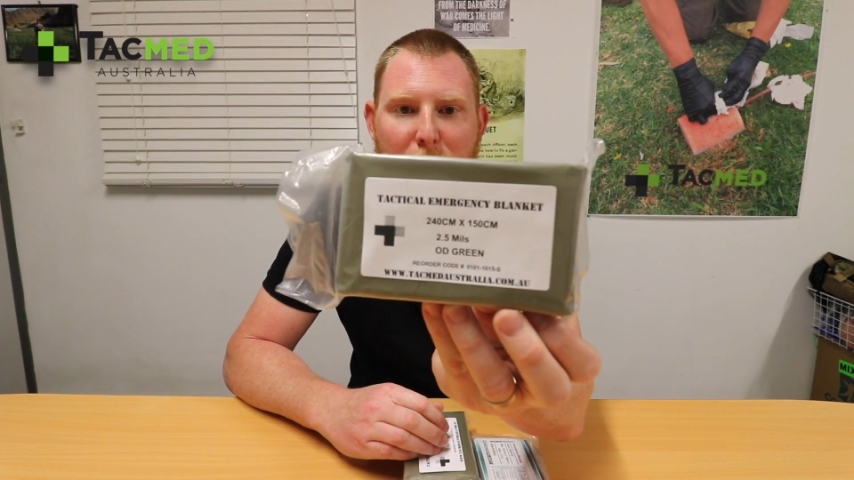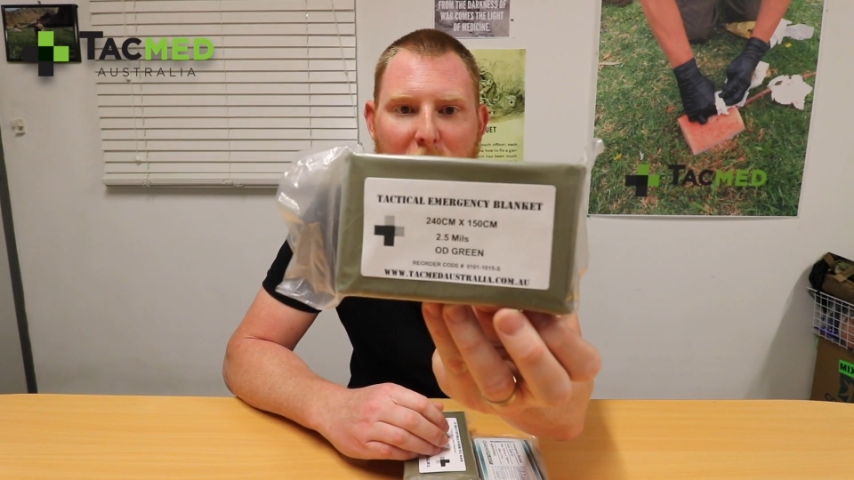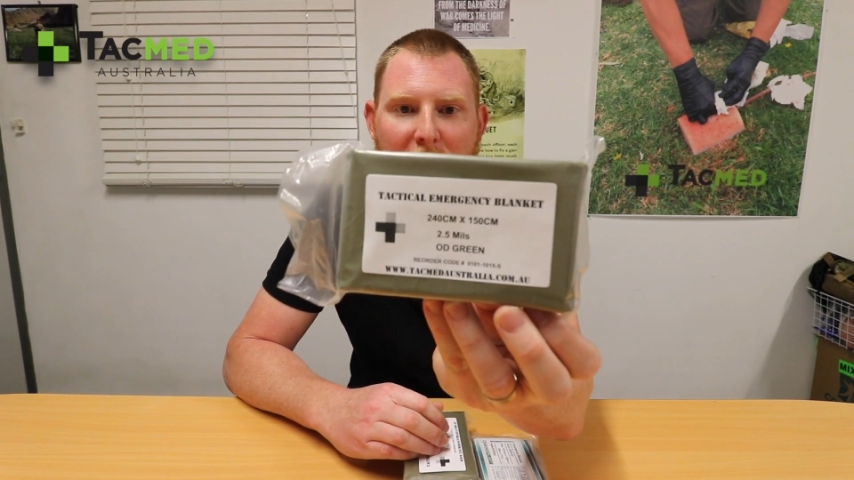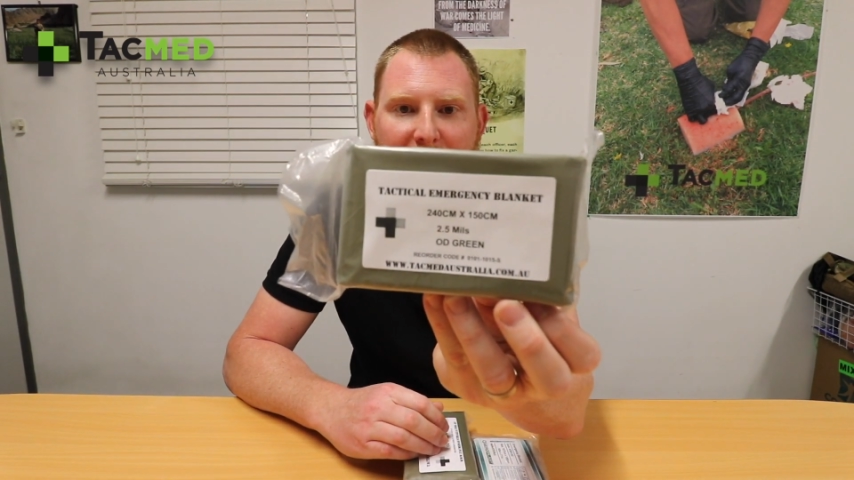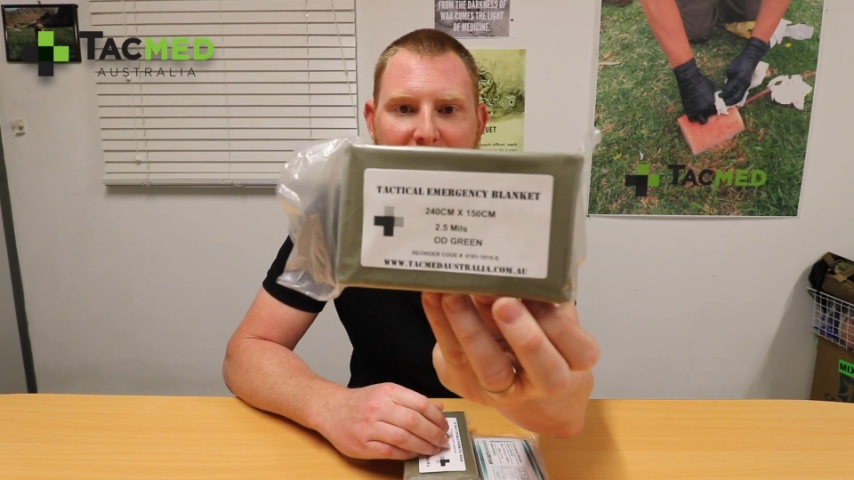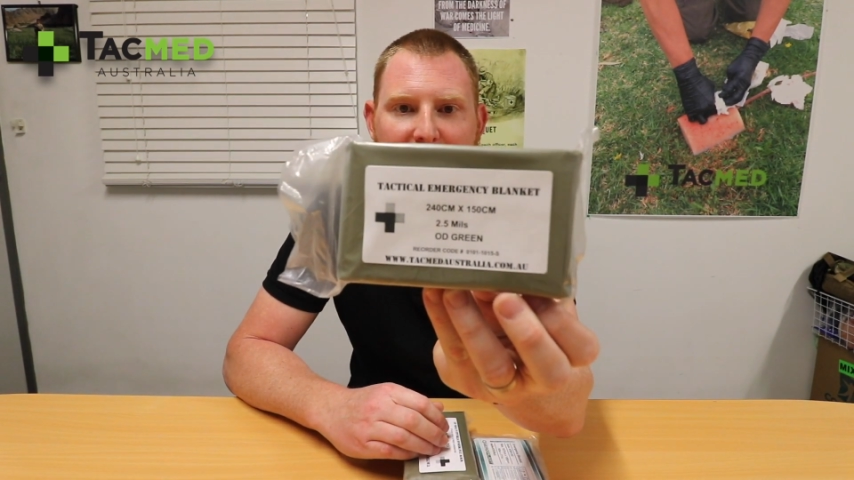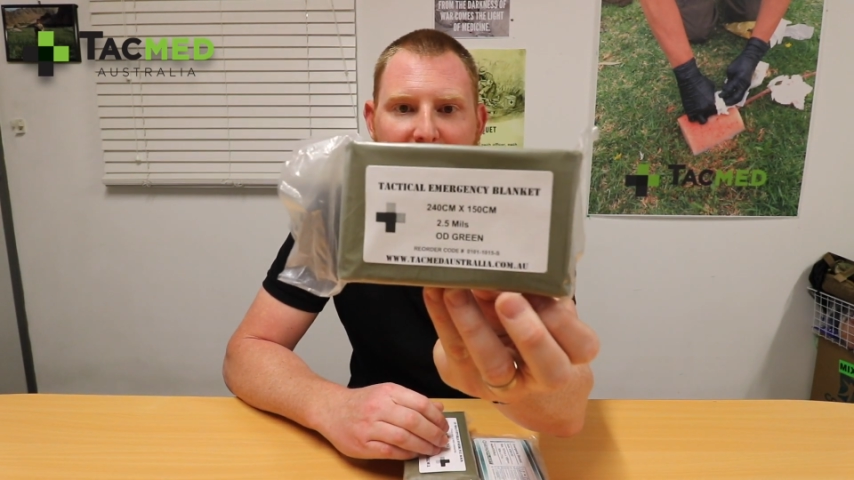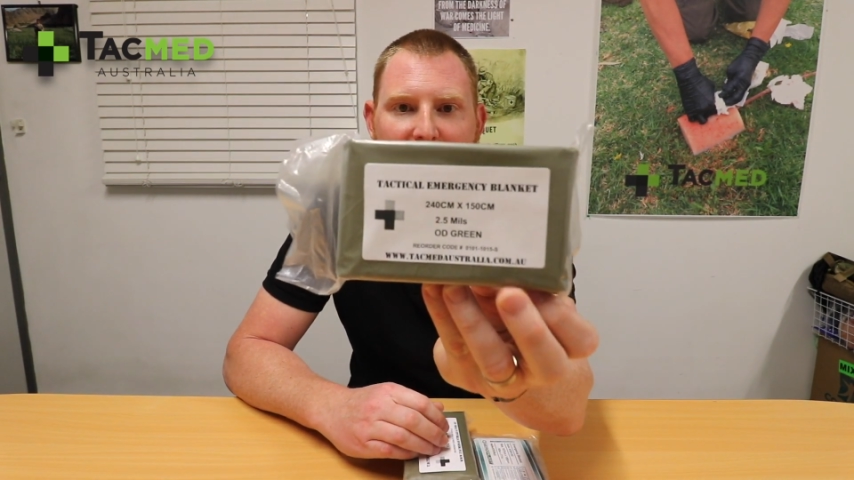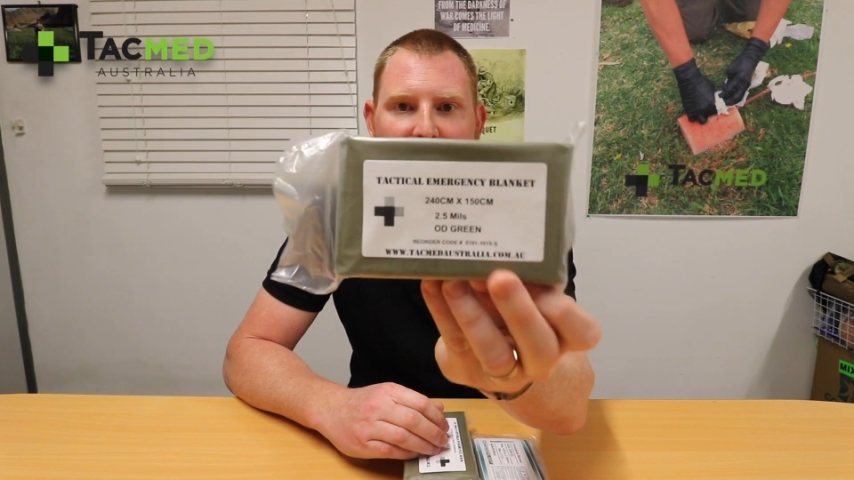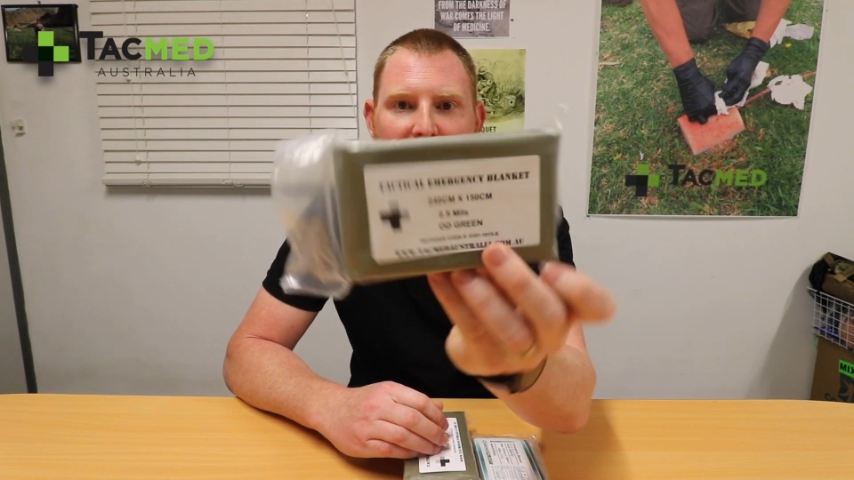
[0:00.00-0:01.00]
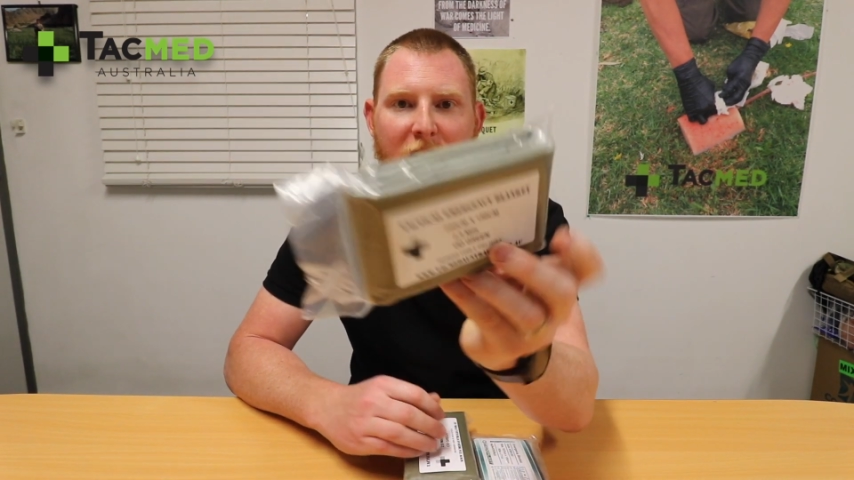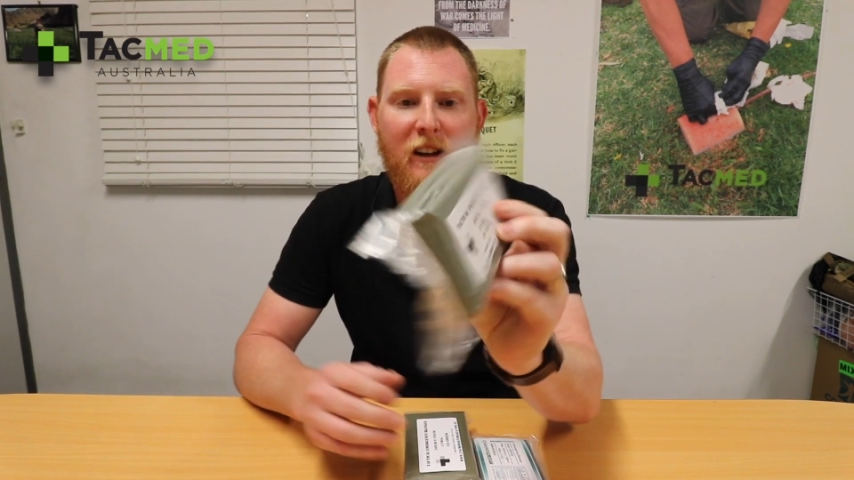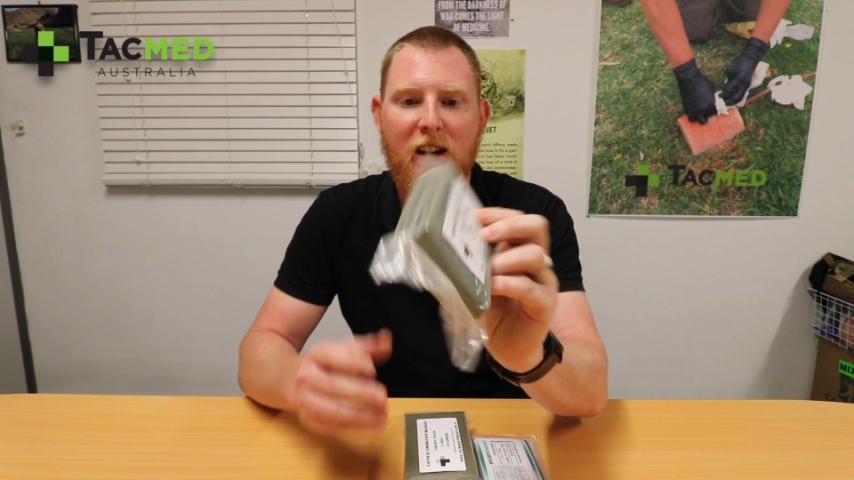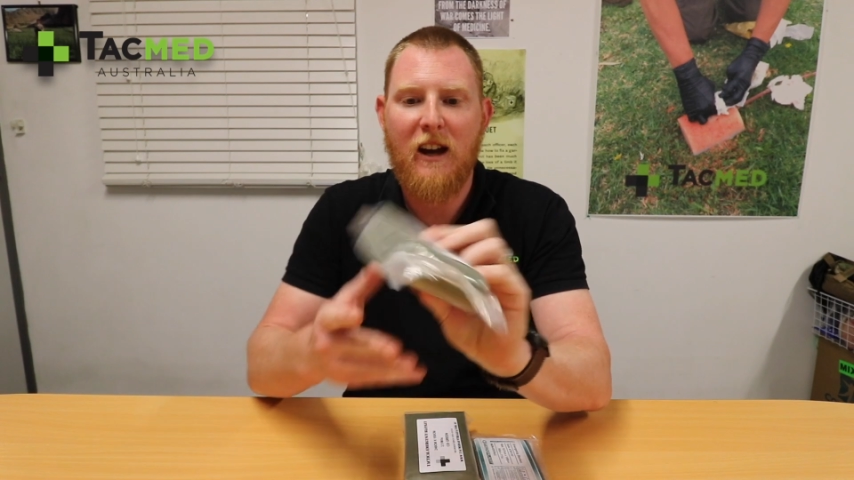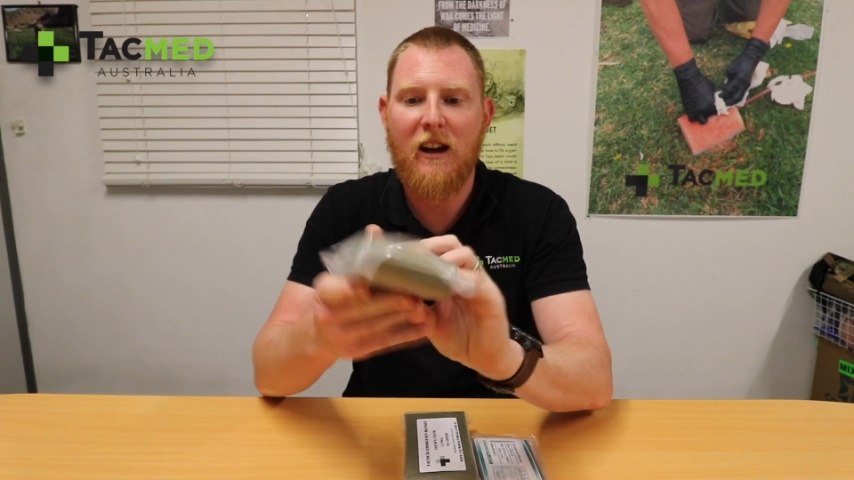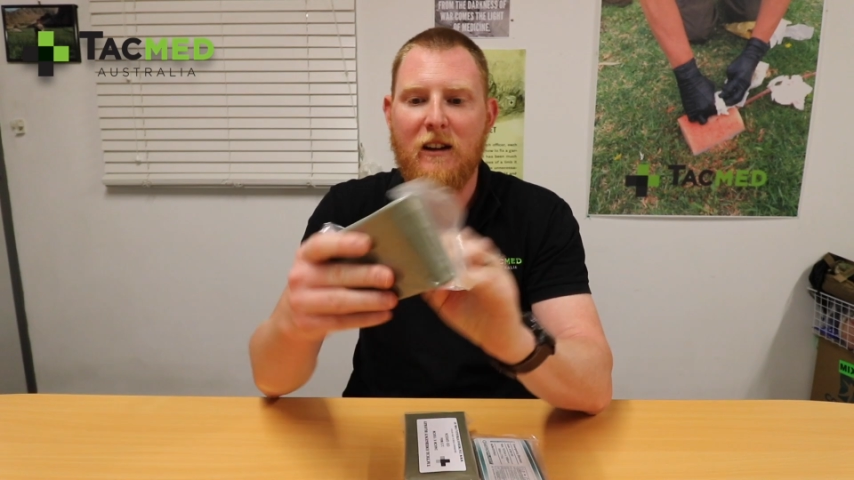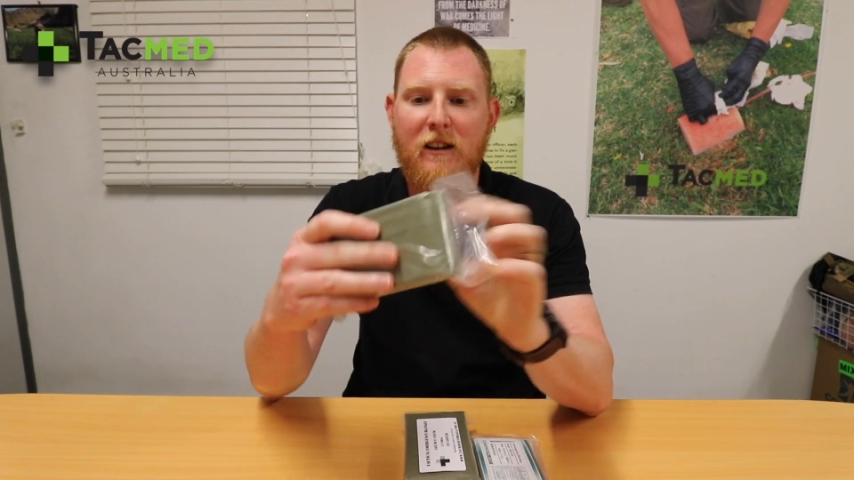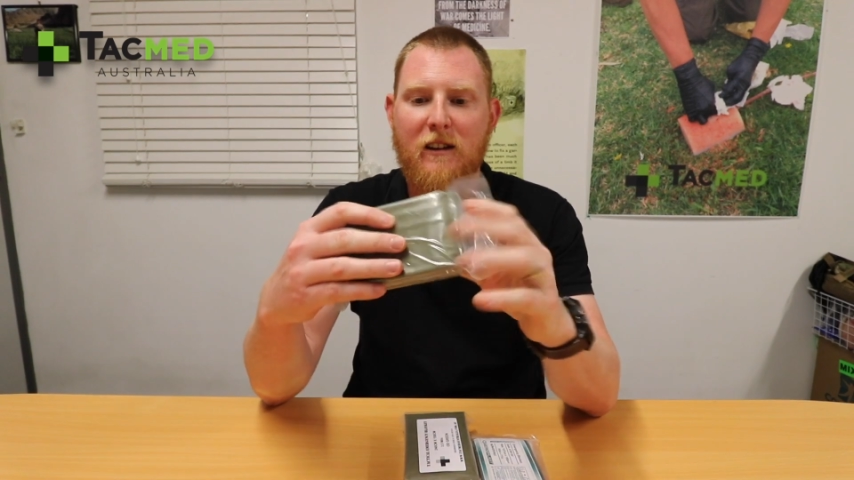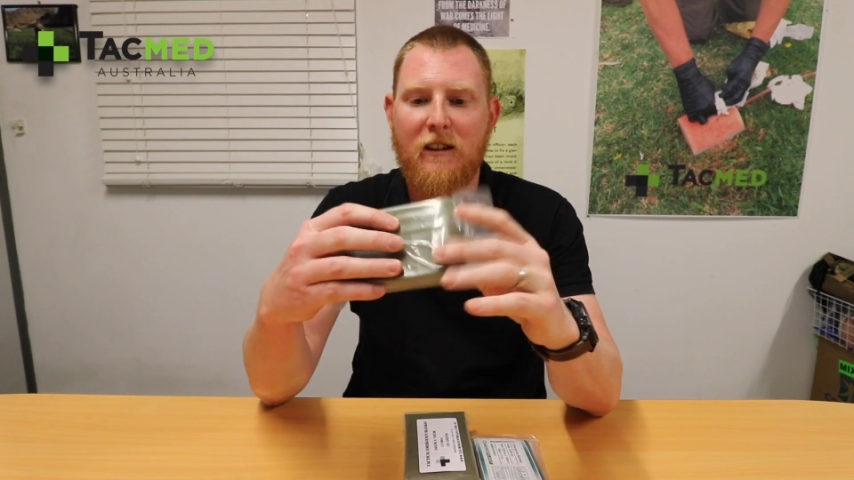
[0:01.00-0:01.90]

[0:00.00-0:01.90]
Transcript: Blanket. Now,